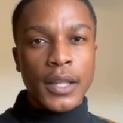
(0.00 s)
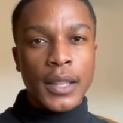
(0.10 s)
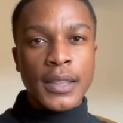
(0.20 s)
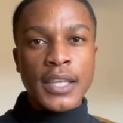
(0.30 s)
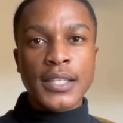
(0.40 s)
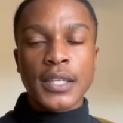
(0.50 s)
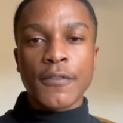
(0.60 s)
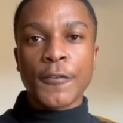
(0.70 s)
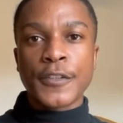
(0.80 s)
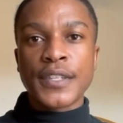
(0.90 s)
This
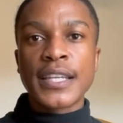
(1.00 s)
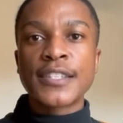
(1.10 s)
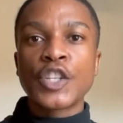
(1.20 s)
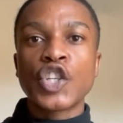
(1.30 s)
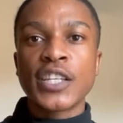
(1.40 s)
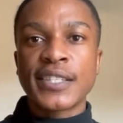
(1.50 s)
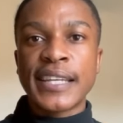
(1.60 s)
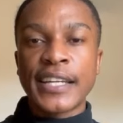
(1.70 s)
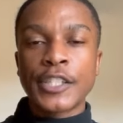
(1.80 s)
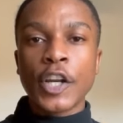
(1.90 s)
difference suggests
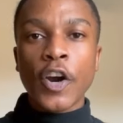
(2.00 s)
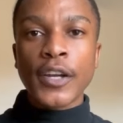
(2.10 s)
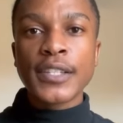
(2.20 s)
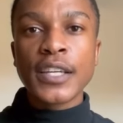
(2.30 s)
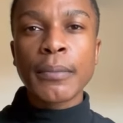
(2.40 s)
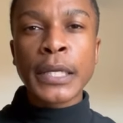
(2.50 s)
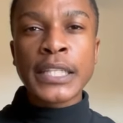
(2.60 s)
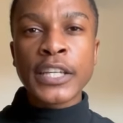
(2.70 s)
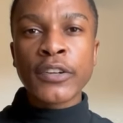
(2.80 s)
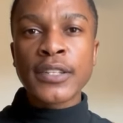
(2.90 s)
that targeting
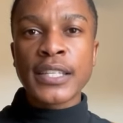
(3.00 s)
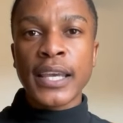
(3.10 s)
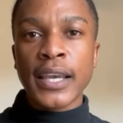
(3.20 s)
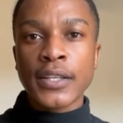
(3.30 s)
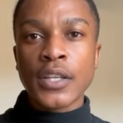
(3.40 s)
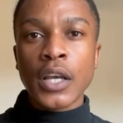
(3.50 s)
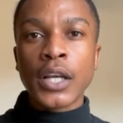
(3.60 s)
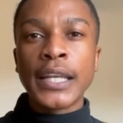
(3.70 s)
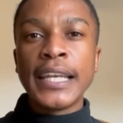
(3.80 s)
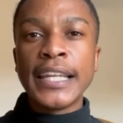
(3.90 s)
bacterial CAs
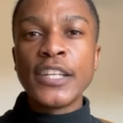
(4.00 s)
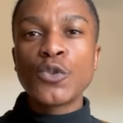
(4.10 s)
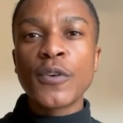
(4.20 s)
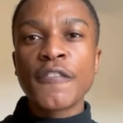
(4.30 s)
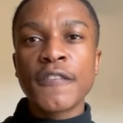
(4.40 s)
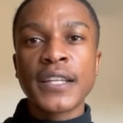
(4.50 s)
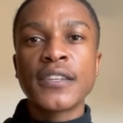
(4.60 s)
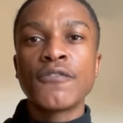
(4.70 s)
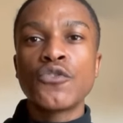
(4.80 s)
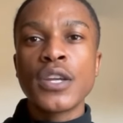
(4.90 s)
could lead to
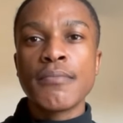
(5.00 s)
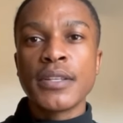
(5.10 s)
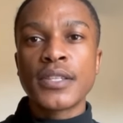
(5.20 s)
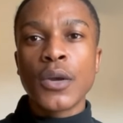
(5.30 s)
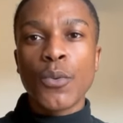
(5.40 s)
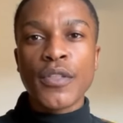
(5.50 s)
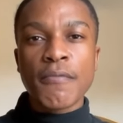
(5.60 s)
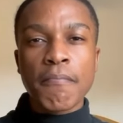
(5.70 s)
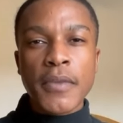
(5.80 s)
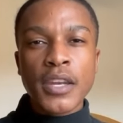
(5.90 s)
effective treatments with
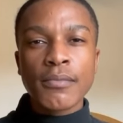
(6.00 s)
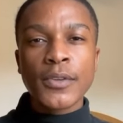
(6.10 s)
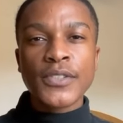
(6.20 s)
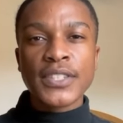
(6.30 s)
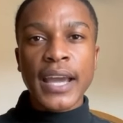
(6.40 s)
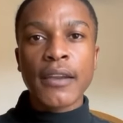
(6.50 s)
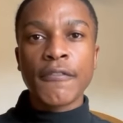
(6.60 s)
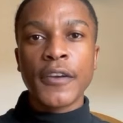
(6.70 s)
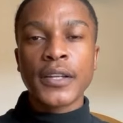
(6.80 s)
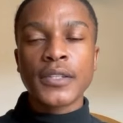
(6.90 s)
minimal side
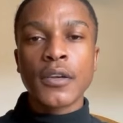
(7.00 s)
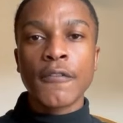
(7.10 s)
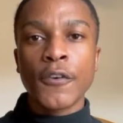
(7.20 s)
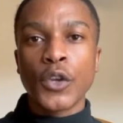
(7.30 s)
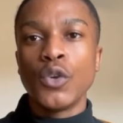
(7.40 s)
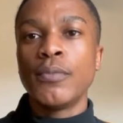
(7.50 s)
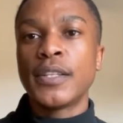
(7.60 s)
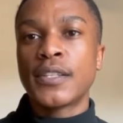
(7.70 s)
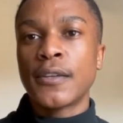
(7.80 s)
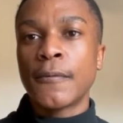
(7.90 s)
effects for
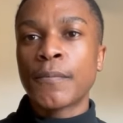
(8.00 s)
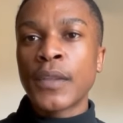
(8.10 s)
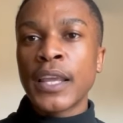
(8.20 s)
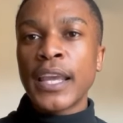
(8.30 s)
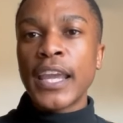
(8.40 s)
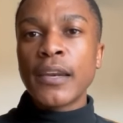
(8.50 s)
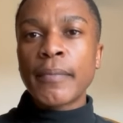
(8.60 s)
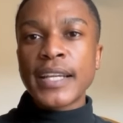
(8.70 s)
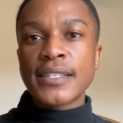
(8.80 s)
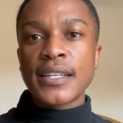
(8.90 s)
humans. In
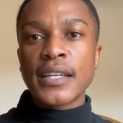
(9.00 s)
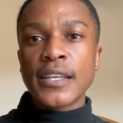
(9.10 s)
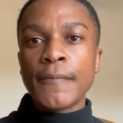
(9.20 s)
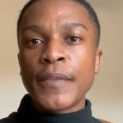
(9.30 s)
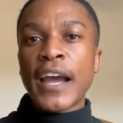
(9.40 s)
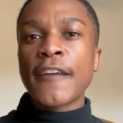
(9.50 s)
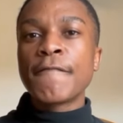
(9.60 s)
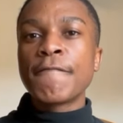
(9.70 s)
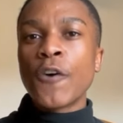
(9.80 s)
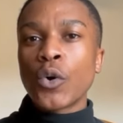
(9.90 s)
my study, I
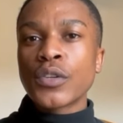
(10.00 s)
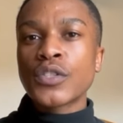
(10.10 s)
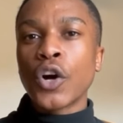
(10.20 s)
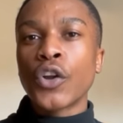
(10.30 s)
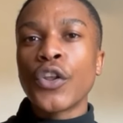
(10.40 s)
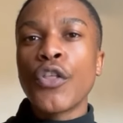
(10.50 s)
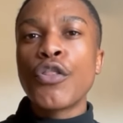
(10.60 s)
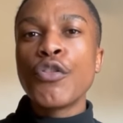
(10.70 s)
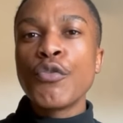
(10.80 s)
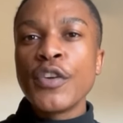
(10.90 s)
focused on
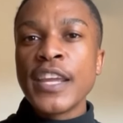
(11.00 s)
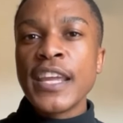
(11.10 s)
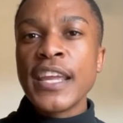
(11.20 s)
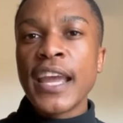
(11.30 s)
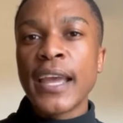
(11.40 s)
three